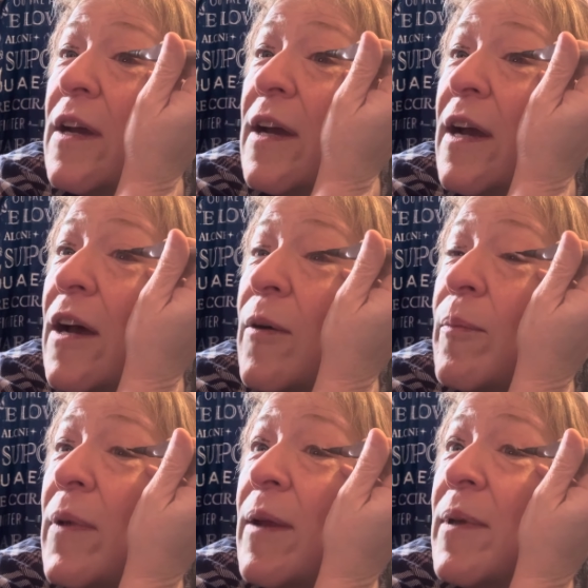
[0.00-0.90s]
help
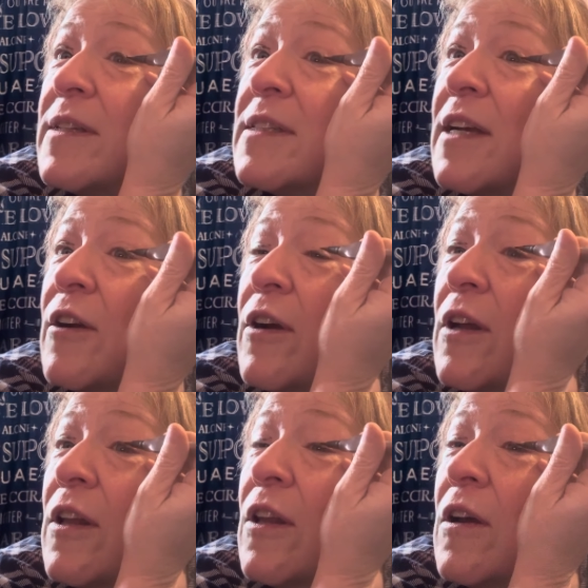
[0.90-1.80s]
my mascara
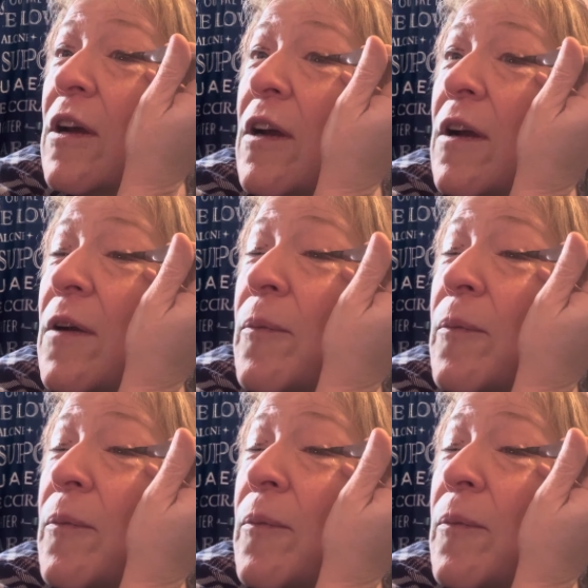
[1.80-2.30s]
along.